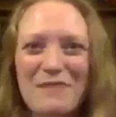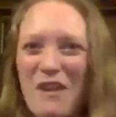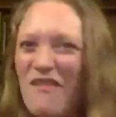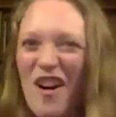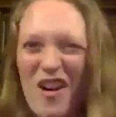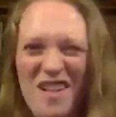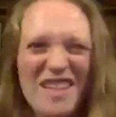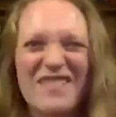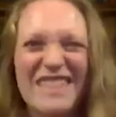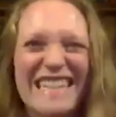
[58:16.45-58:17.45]
of
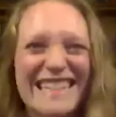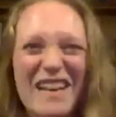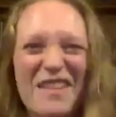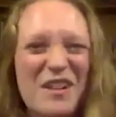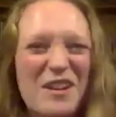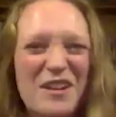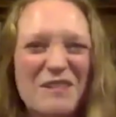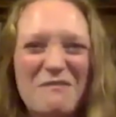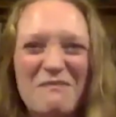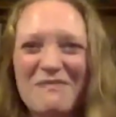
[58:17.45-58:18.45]
all of these
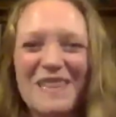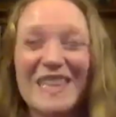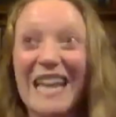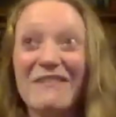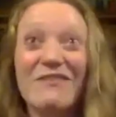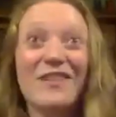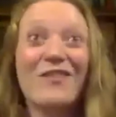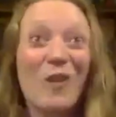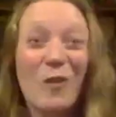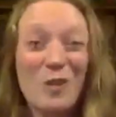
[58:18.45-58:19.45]
other life
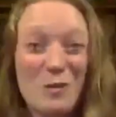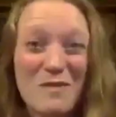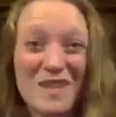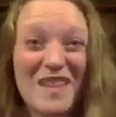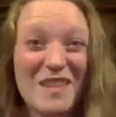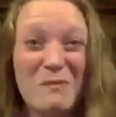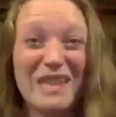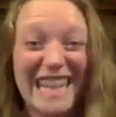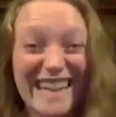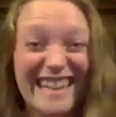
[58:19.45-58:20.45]
forms on the
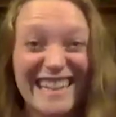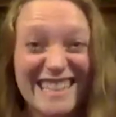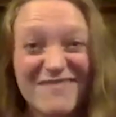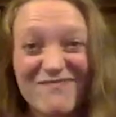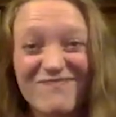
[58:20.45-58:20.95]
planet.